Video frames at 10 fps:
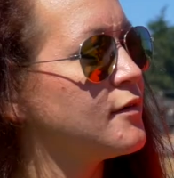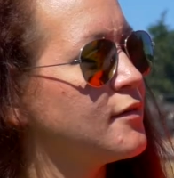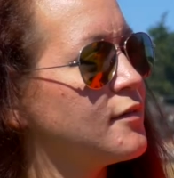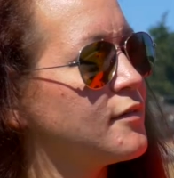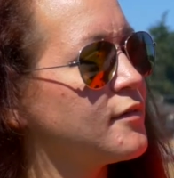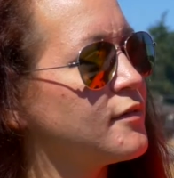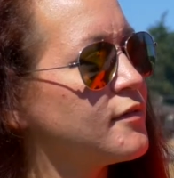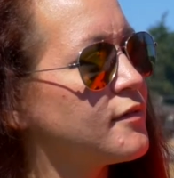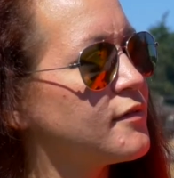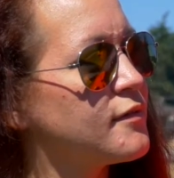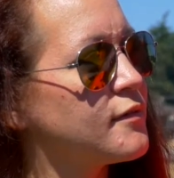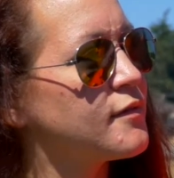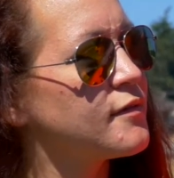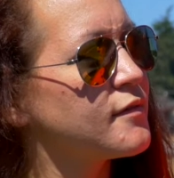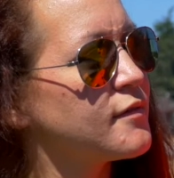
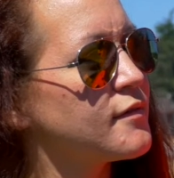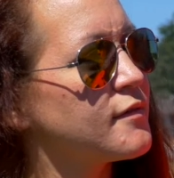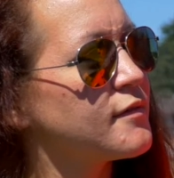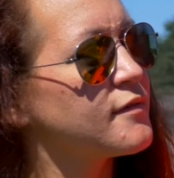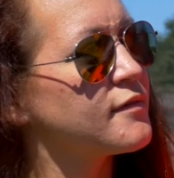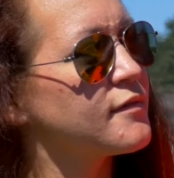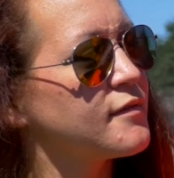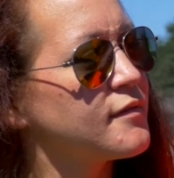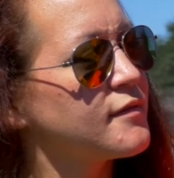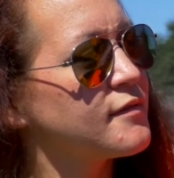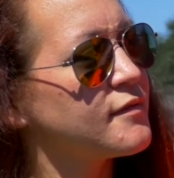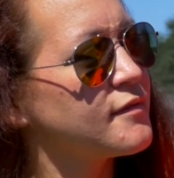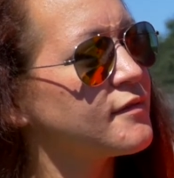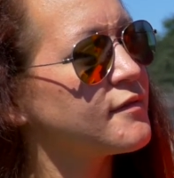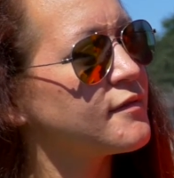
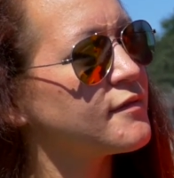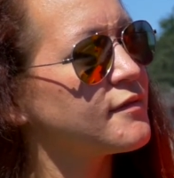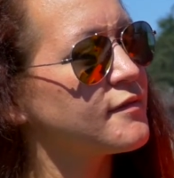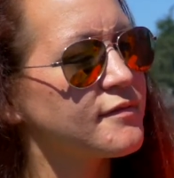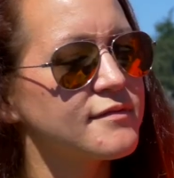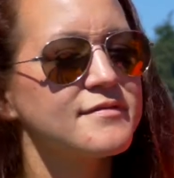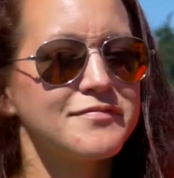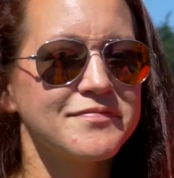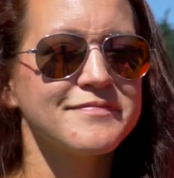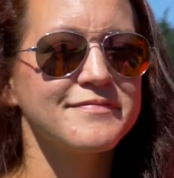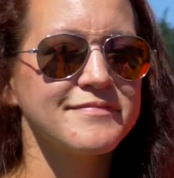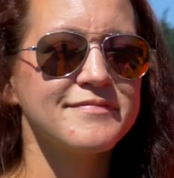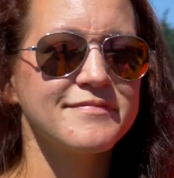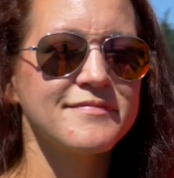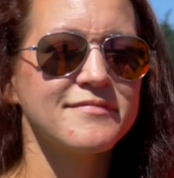(silent)